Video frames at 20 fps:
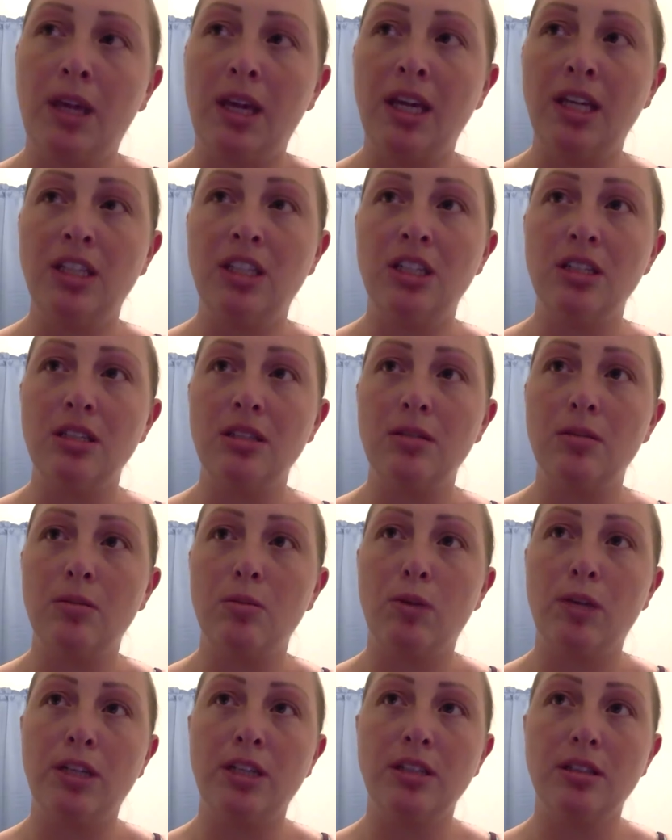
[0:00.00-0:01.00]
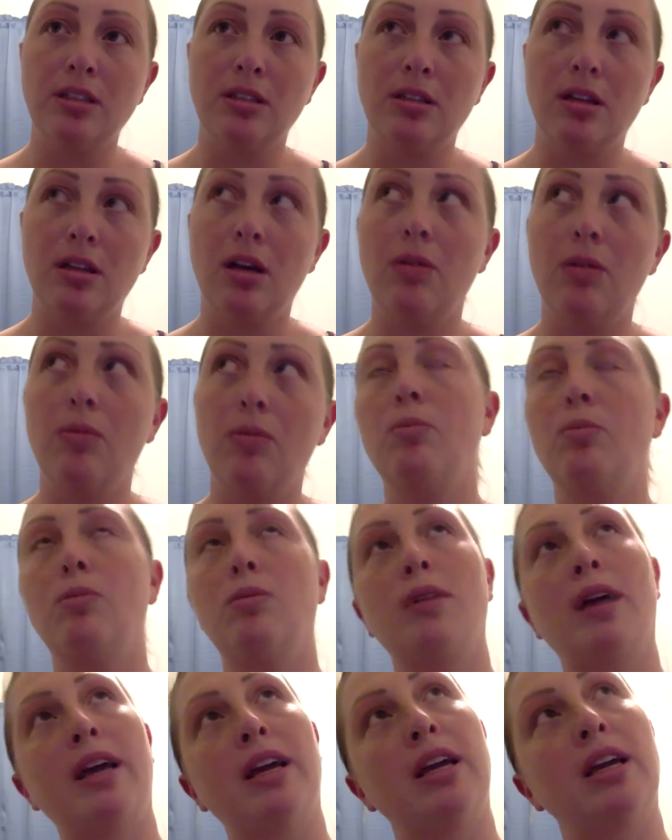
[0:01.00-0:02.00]
he just we just
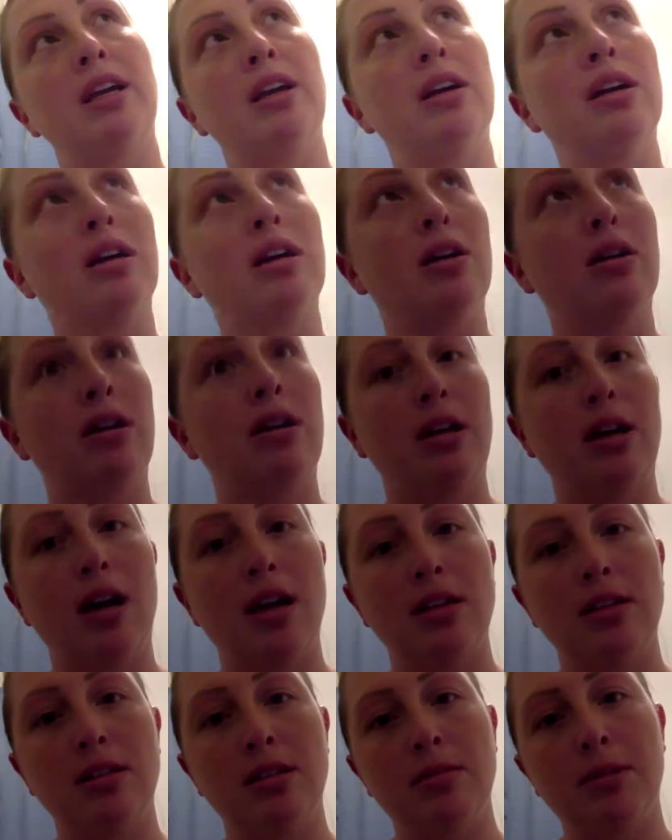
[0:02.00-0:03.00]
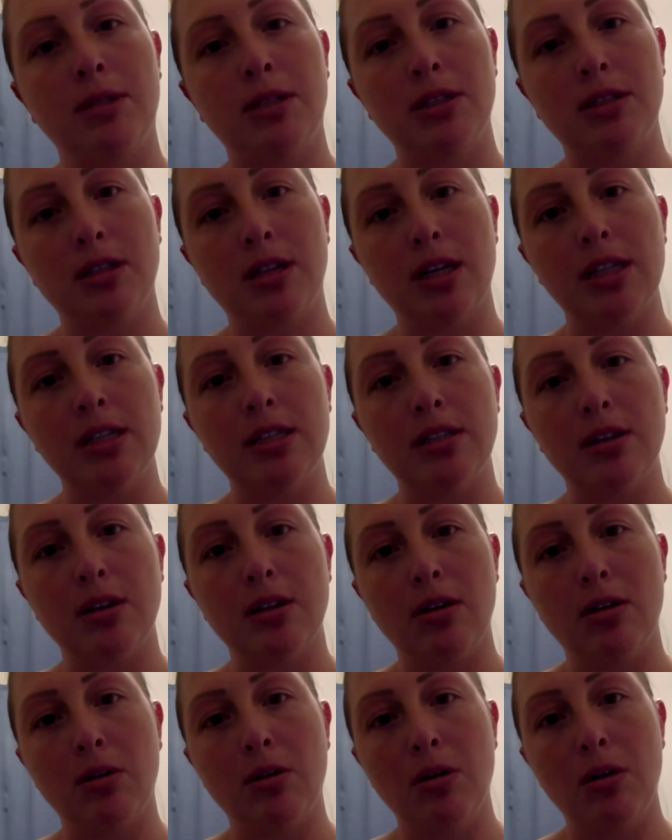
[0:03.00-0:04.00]
like a year ago he got into the military,
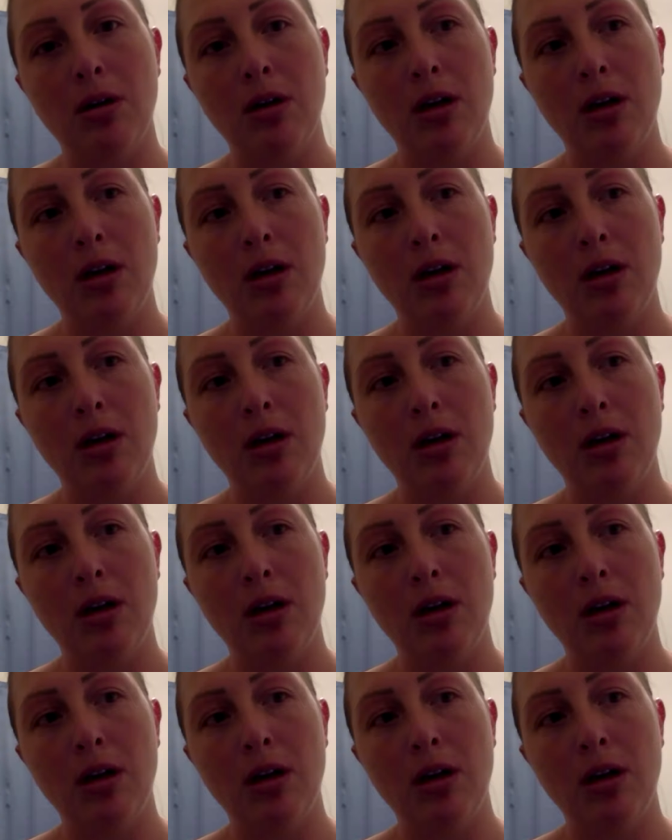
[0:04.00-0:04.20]
so